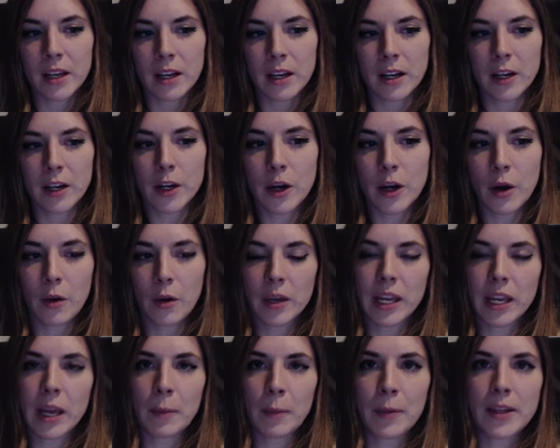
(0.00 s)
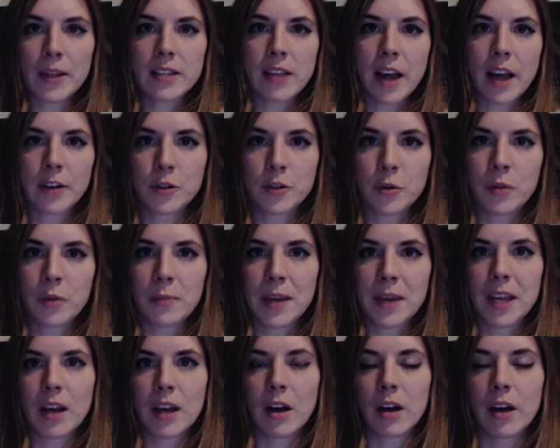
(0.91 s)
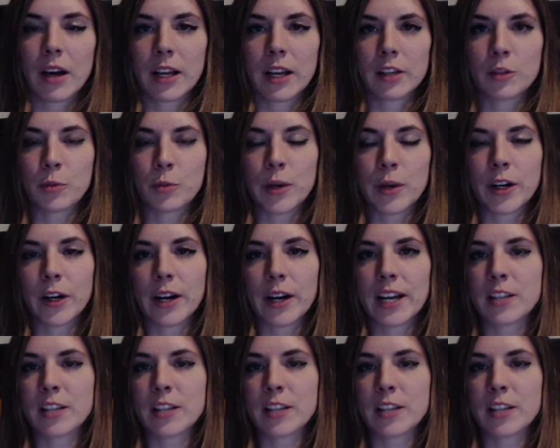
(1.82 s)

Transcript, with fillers: you know, keep in touch with me on Twitter.